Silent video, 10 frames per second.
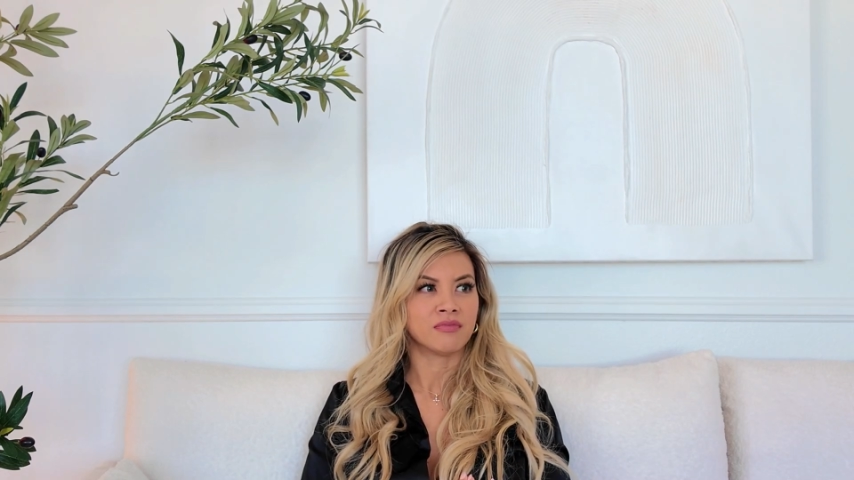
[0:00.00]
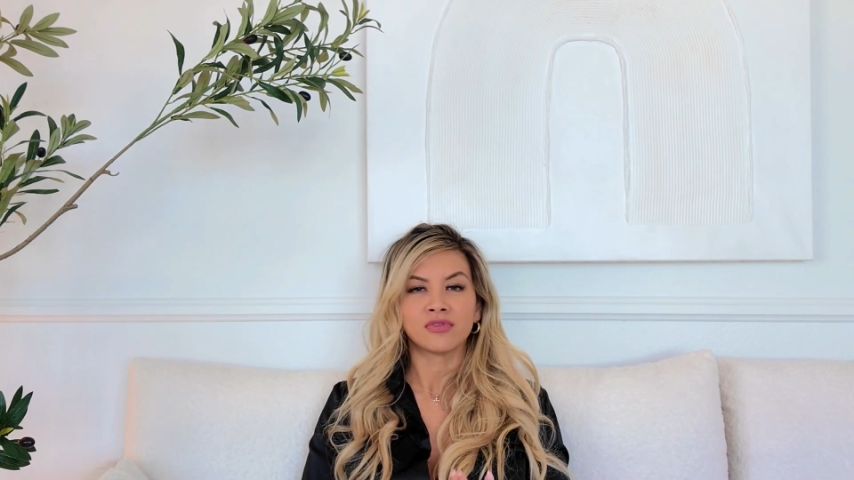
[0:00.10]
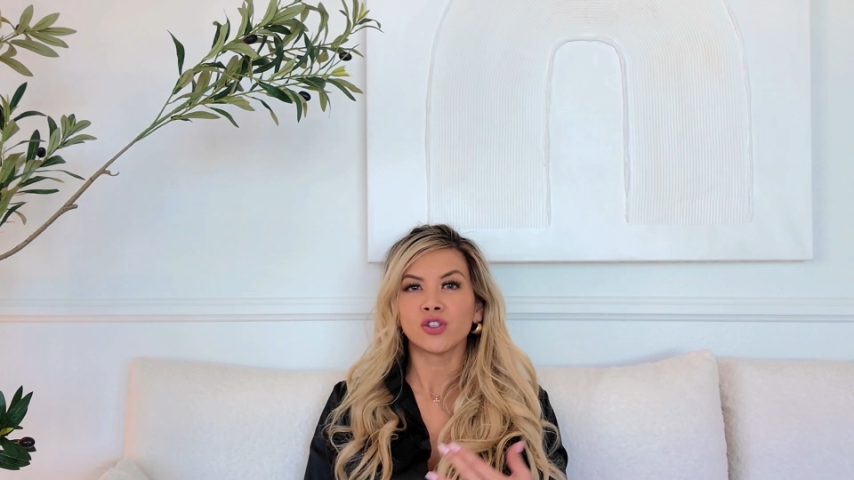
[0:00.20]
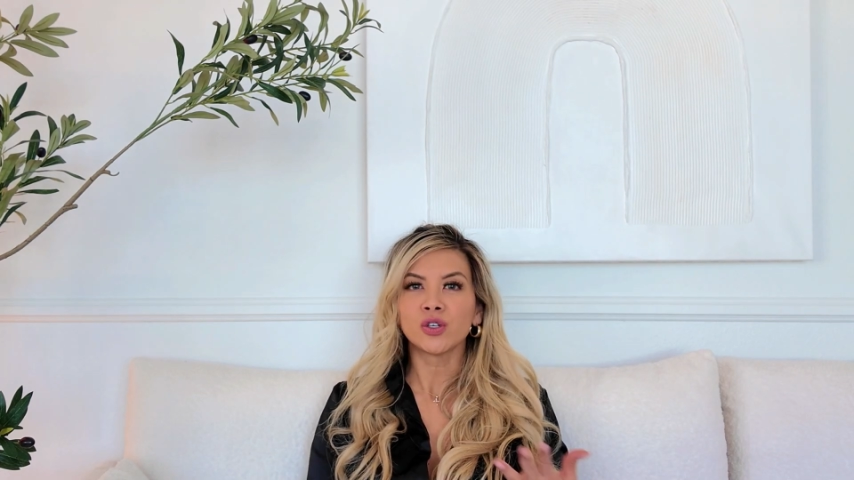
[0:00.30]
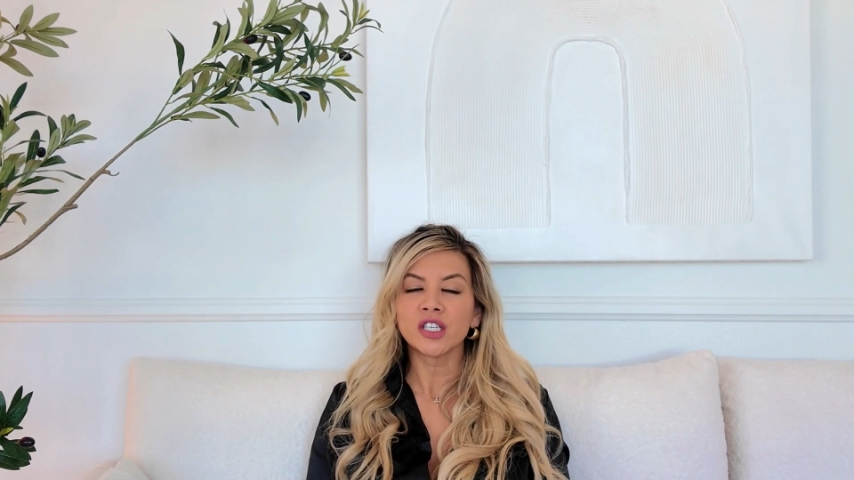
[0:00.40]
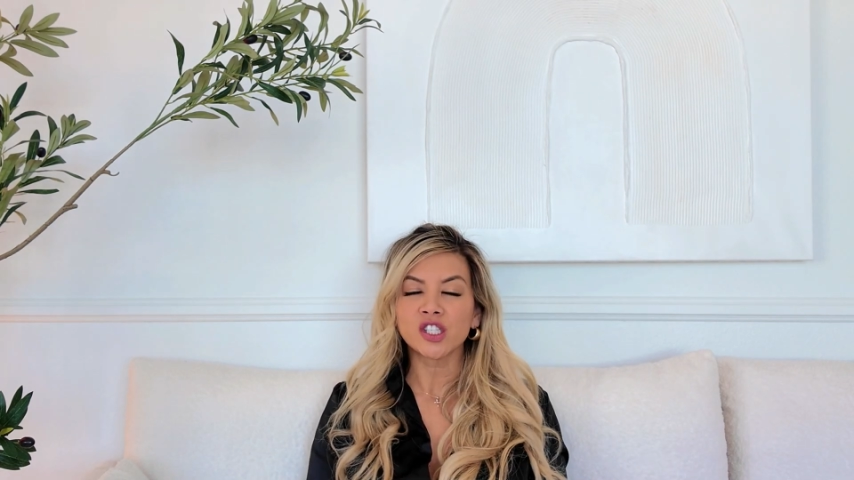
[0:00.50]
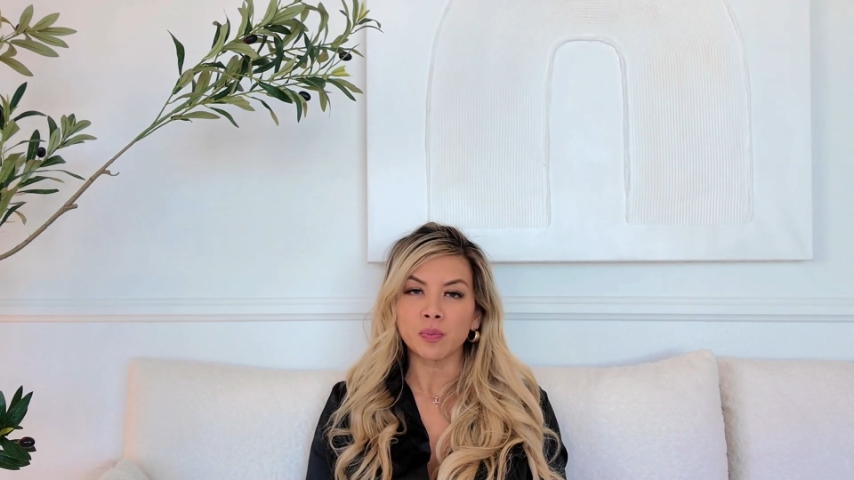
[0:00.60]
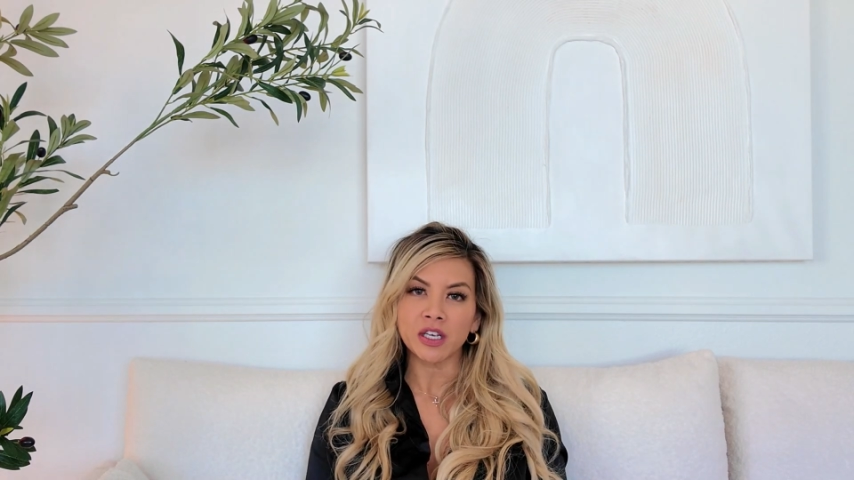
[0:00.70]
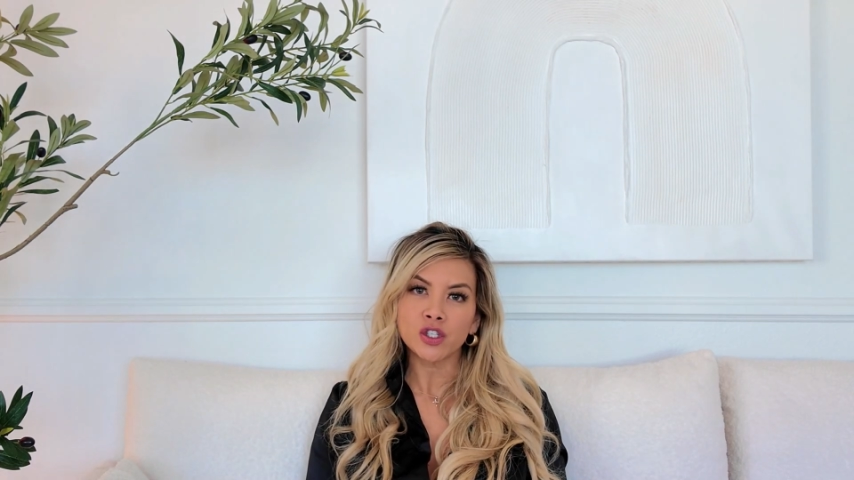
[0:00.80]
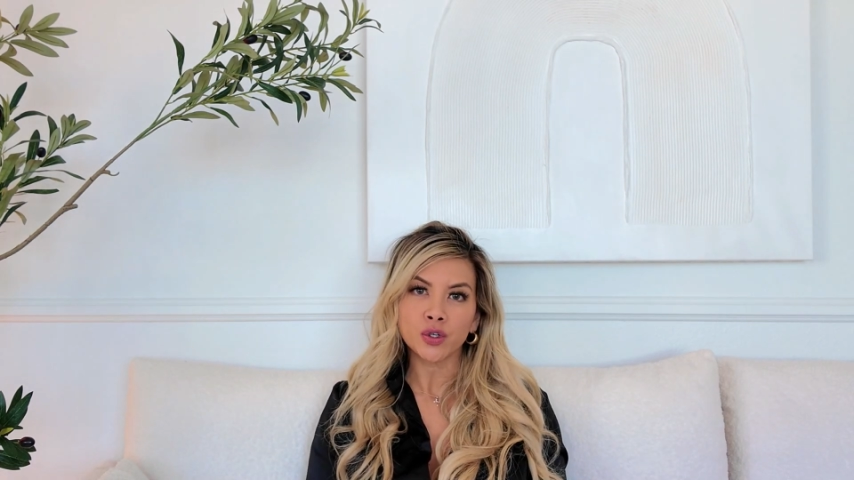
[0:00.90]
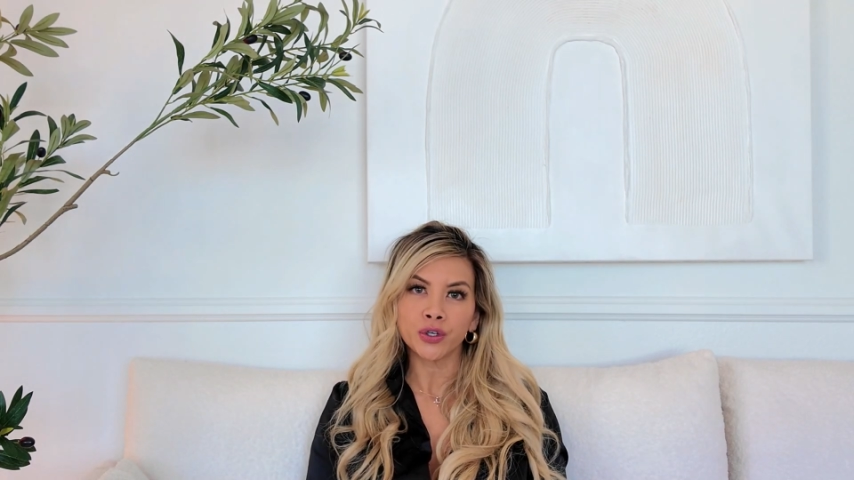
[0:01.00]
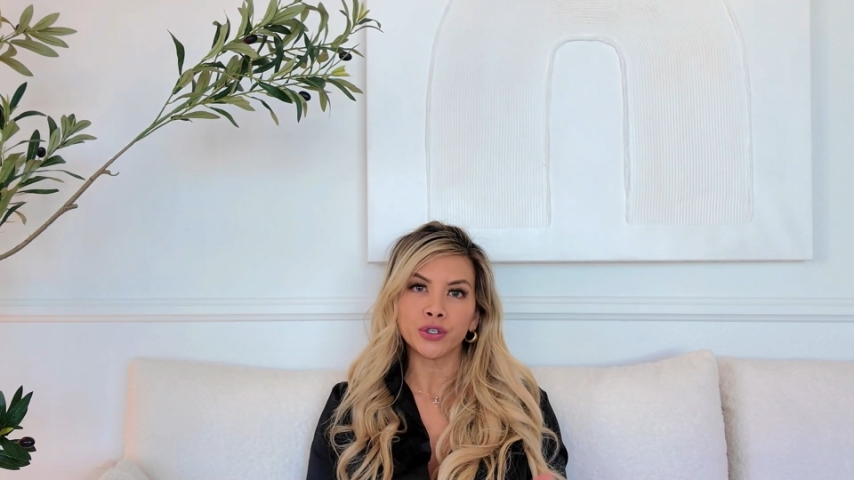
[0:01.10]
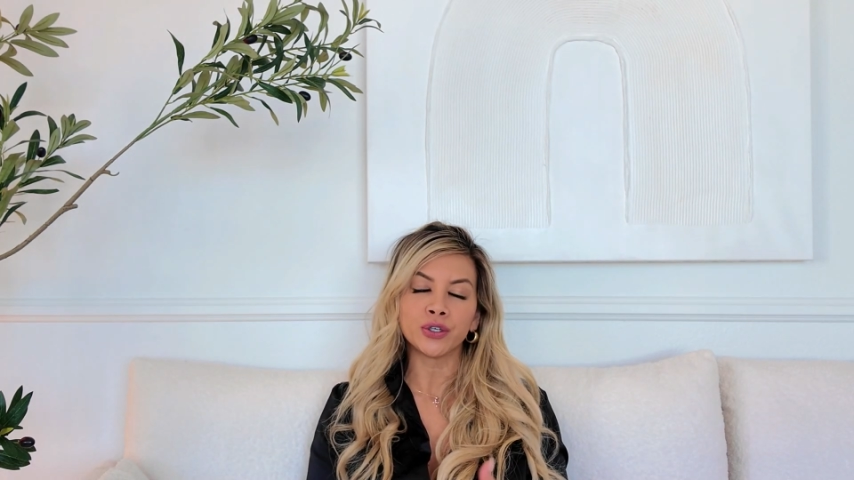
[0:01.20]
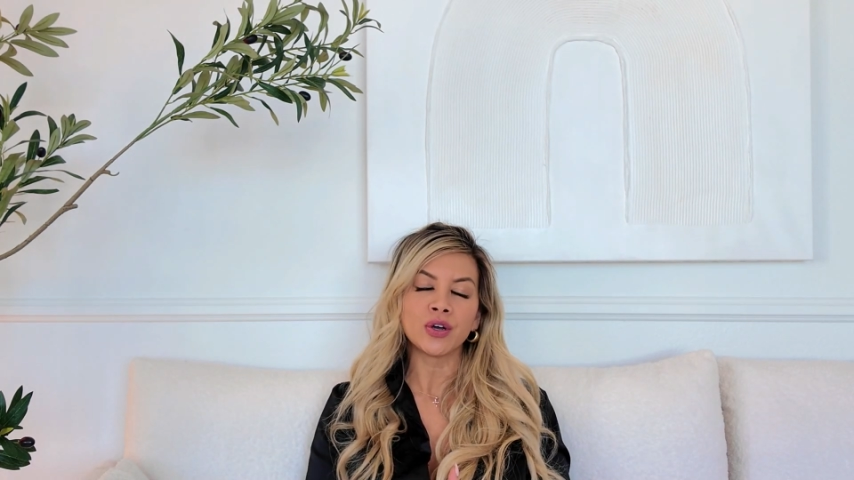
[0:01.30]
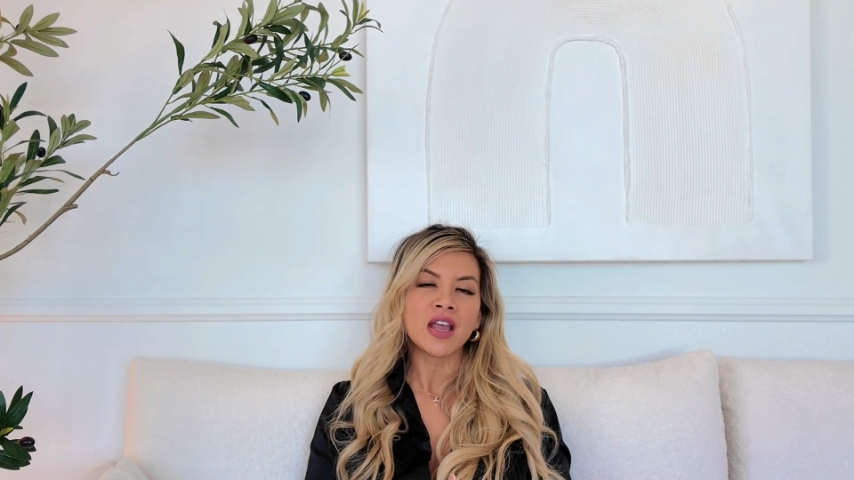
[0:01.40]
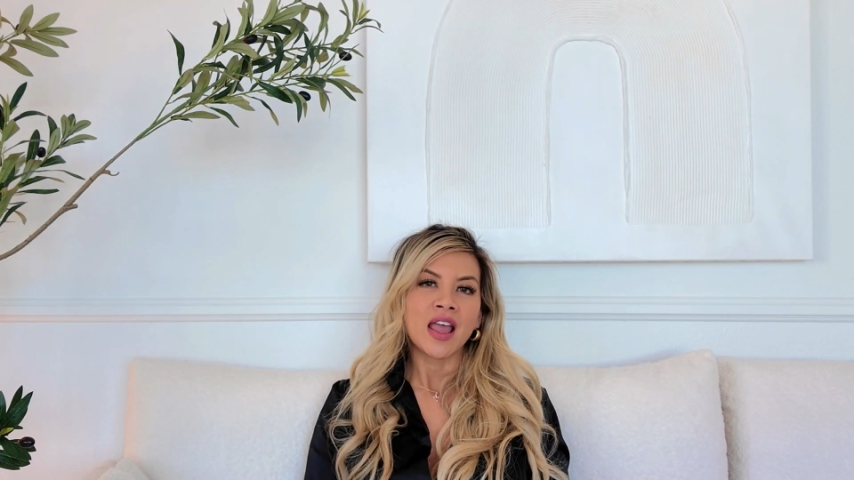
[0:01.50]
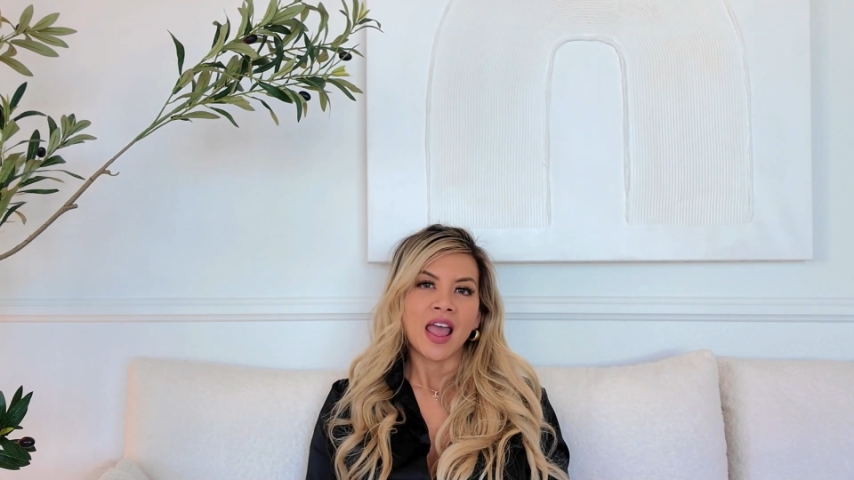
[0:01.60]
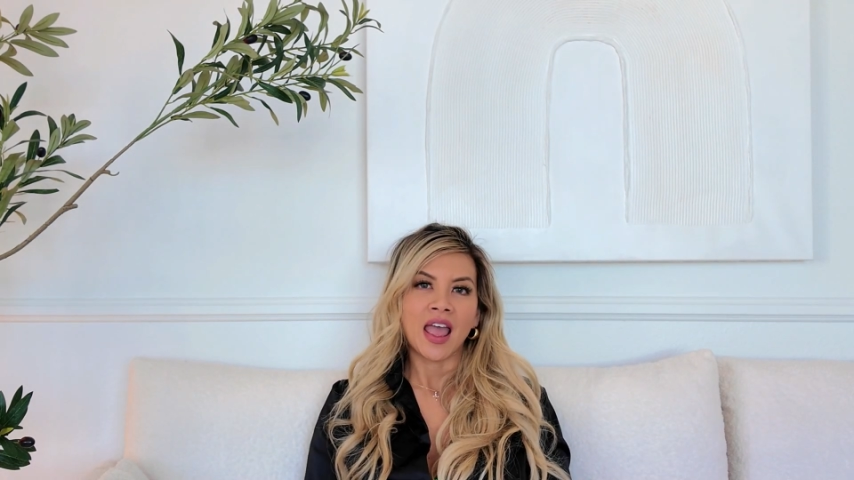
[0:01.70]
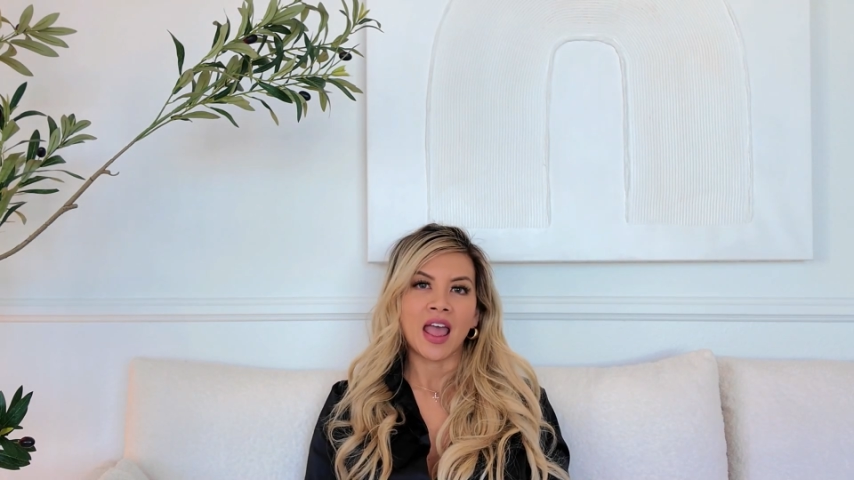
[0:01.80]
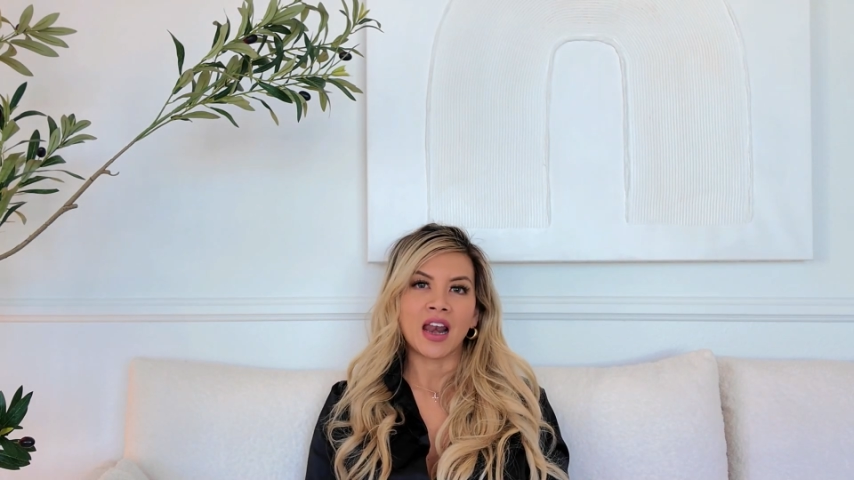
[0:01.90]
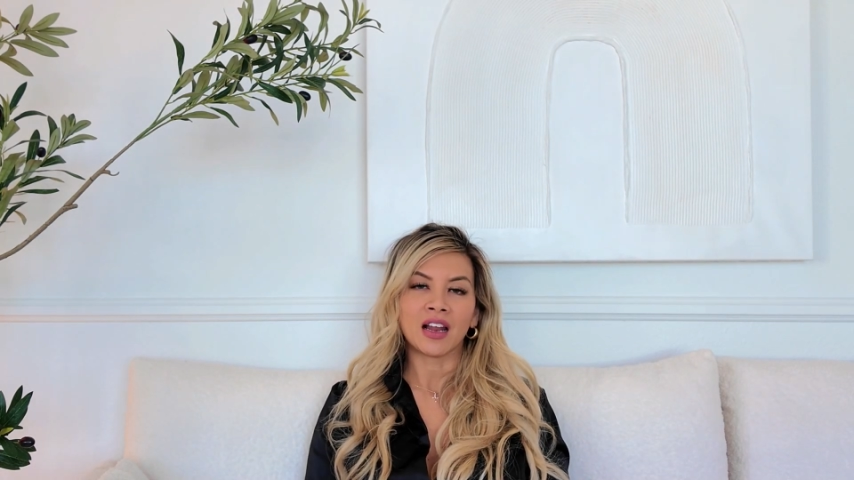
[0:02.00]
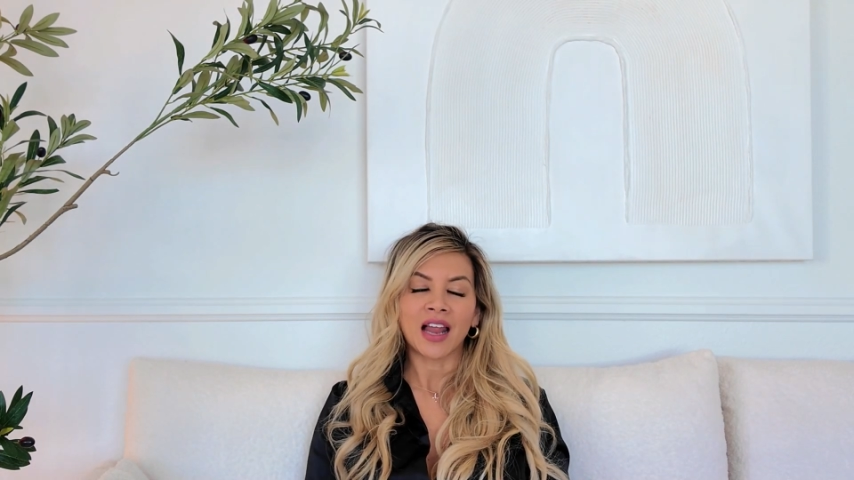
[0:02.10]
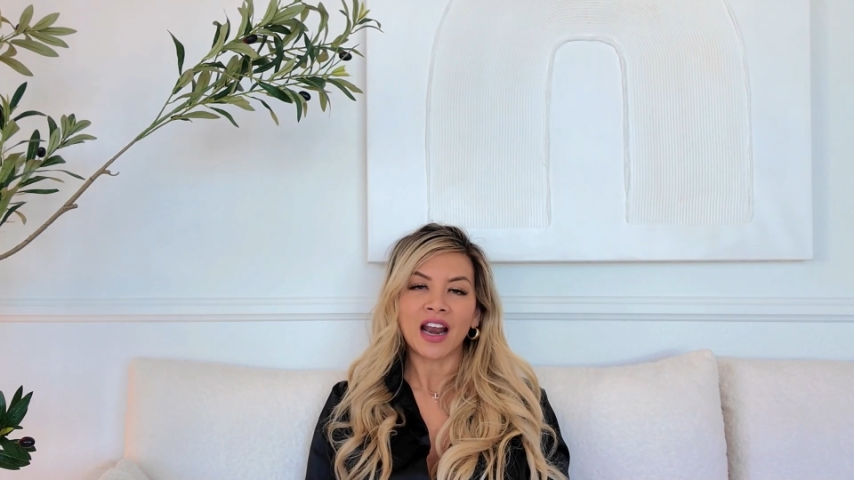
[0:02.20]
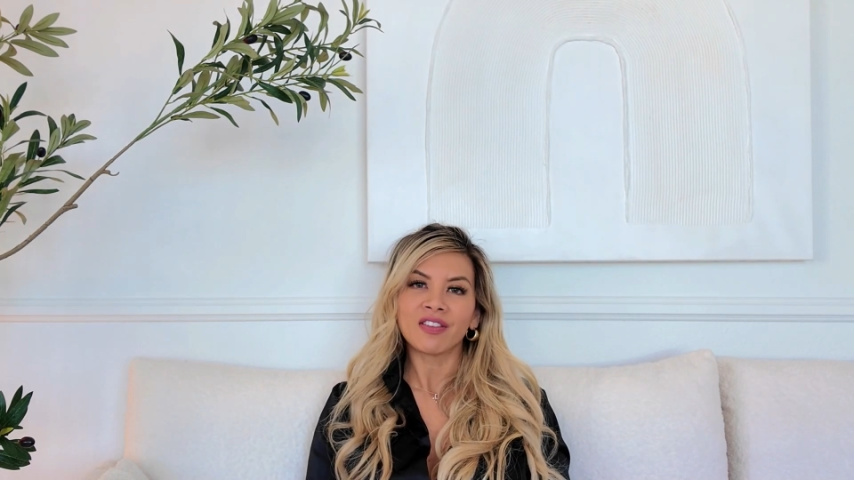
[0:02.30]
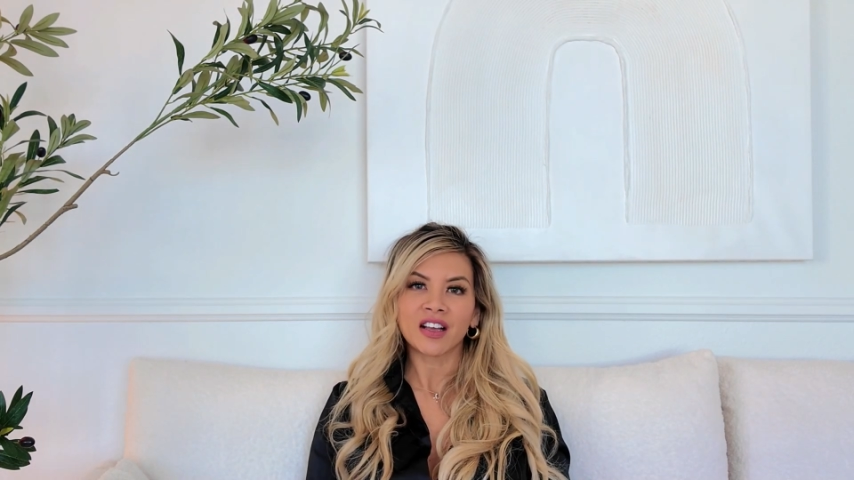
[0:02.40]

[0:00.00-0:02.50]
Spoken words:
too good to be true? And a lot of the